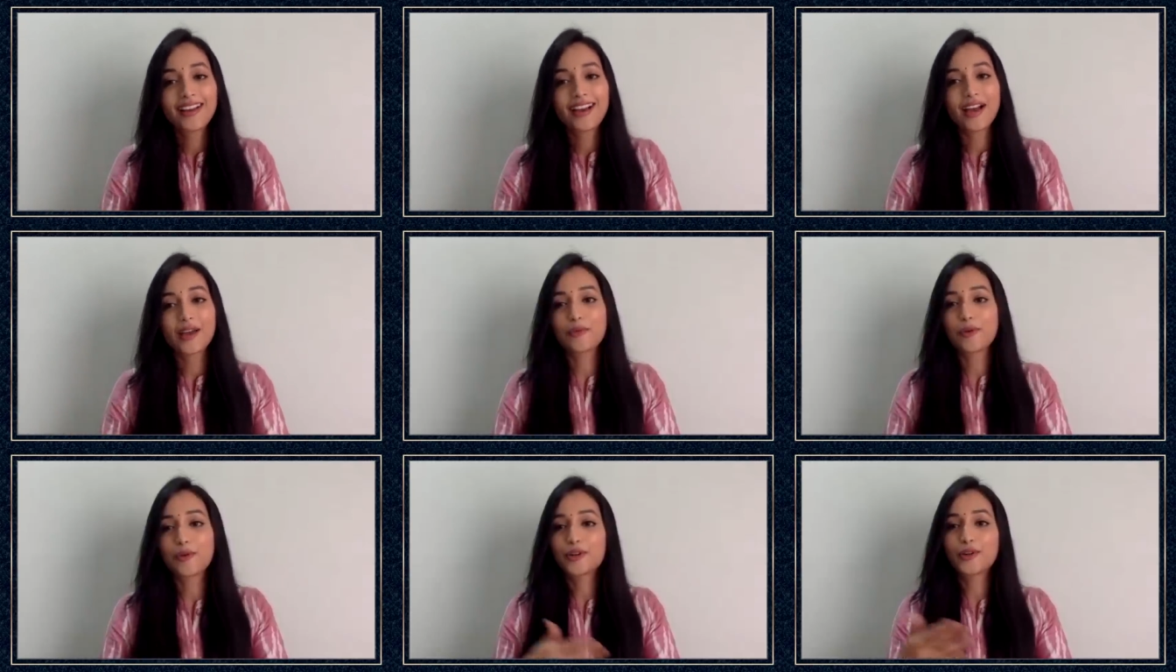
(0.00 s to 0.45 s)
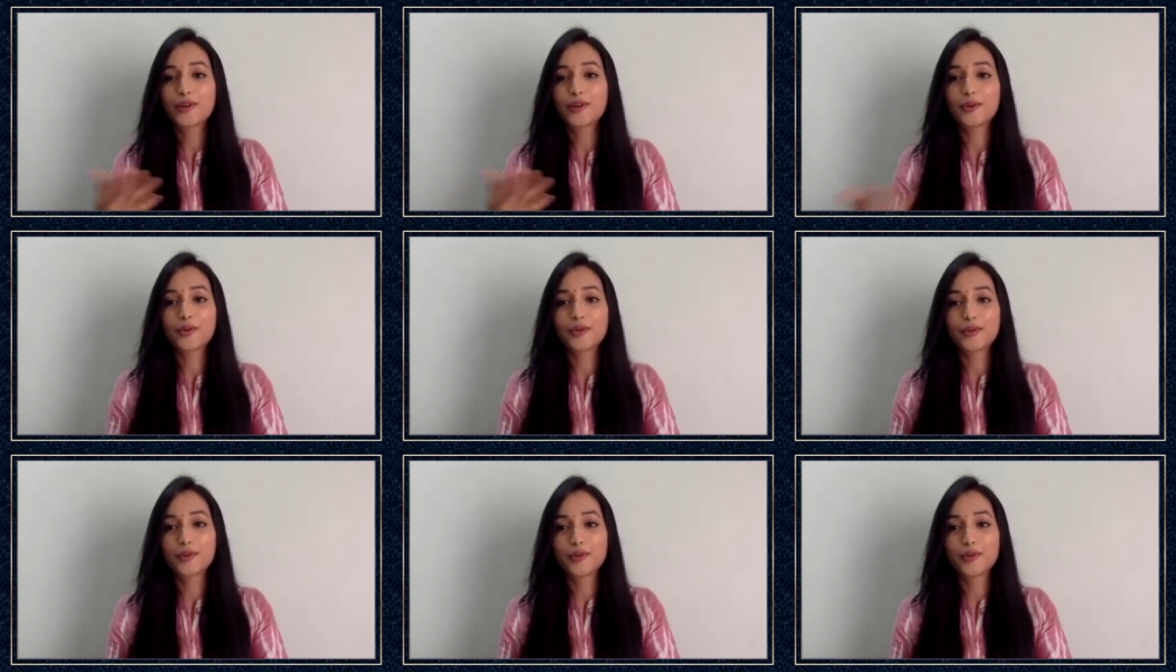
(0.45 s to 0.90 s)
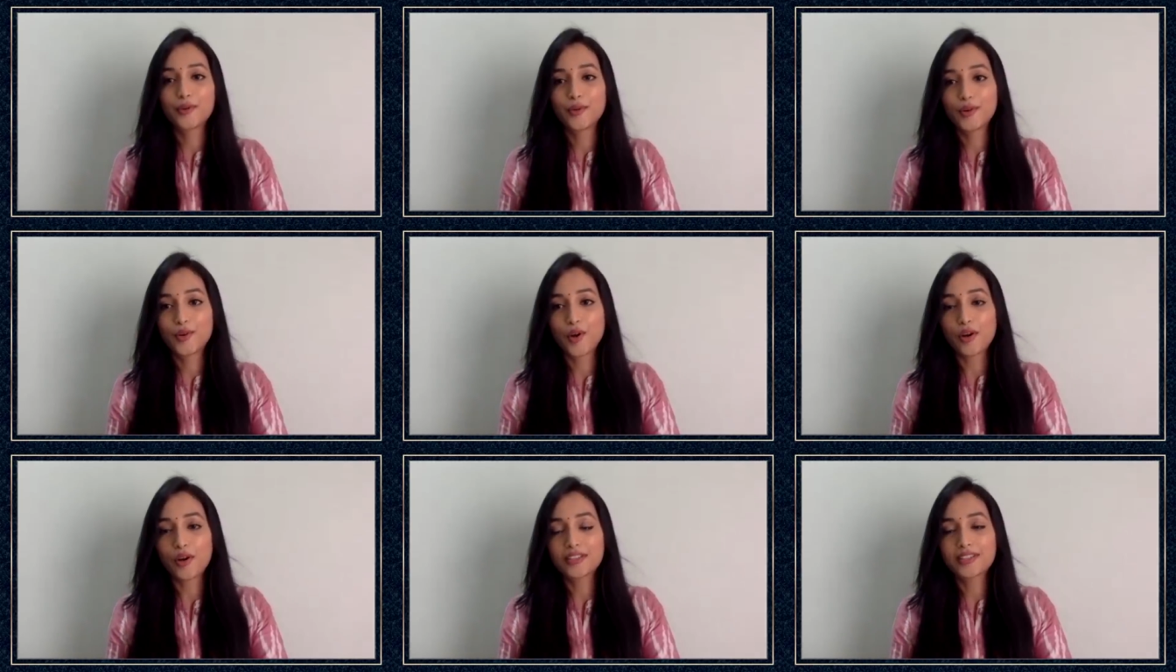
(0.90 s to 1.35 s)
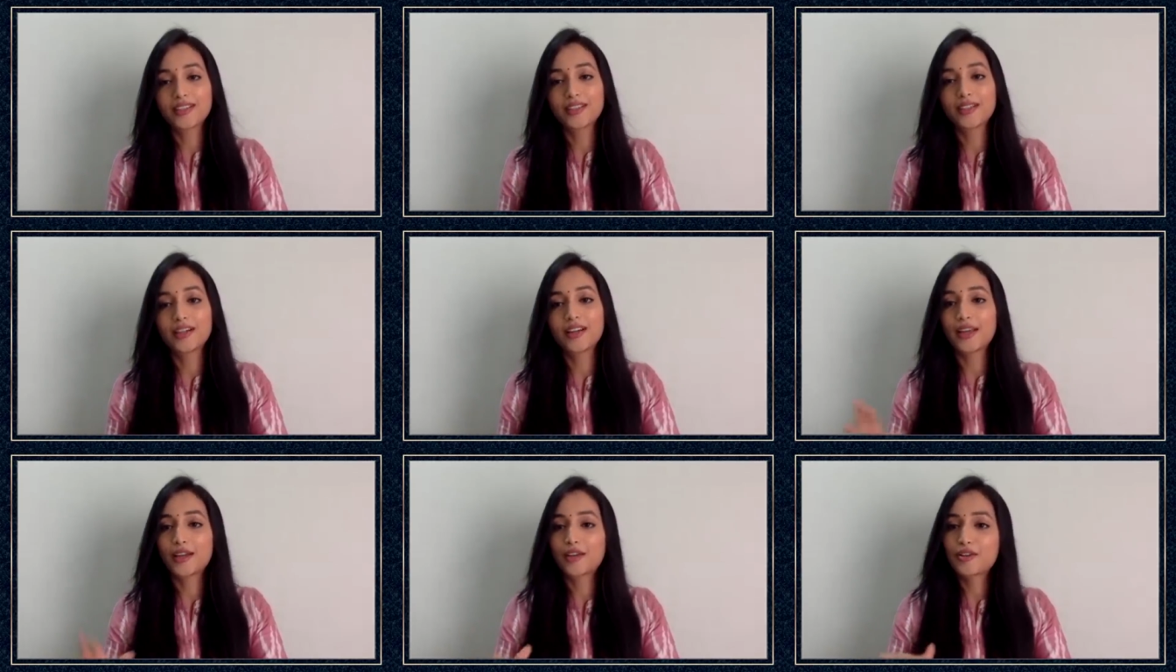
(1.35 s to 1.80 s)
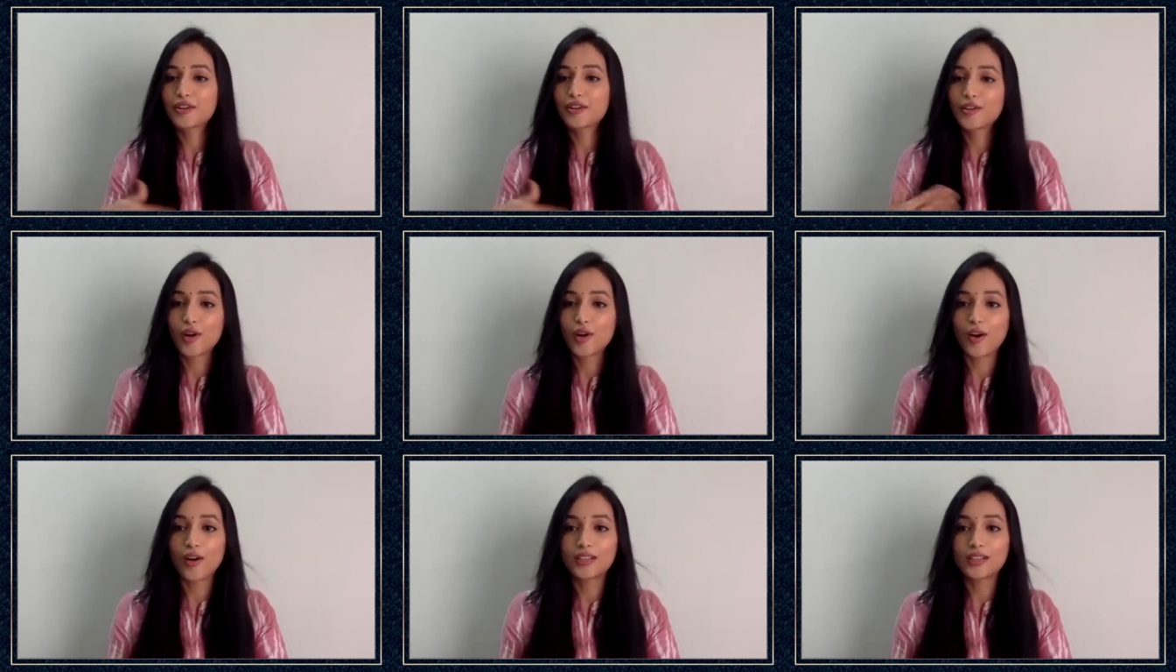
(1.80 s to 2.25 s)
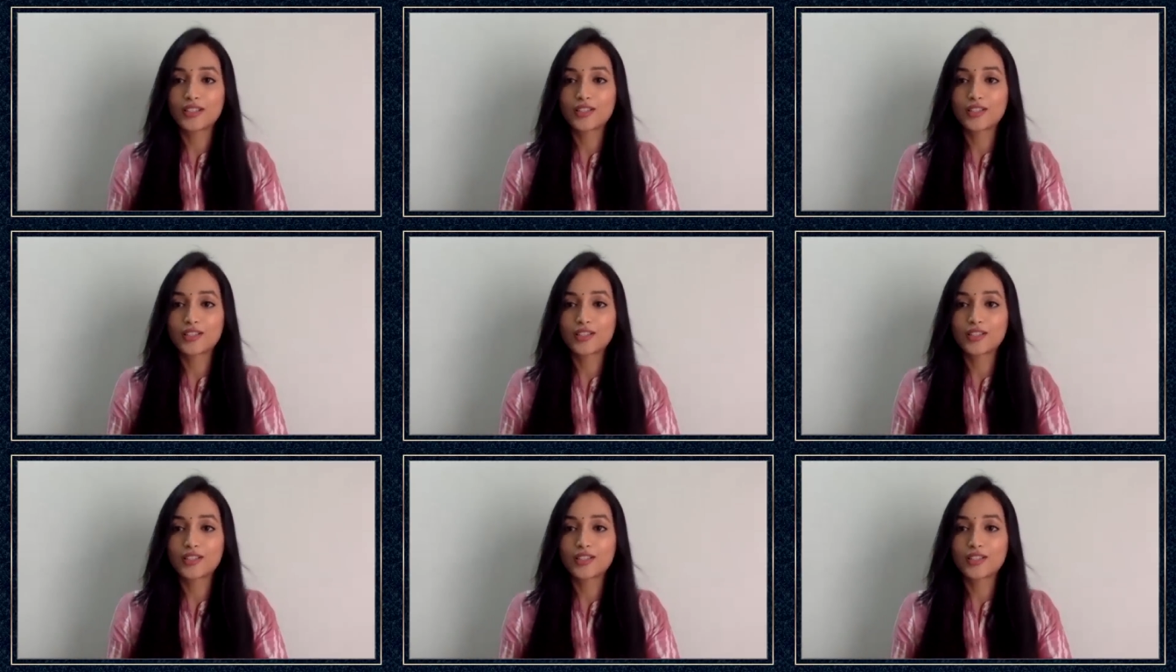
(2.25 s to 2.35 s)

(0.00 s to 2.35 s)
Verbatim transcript: I wanted to do doctor. I could not.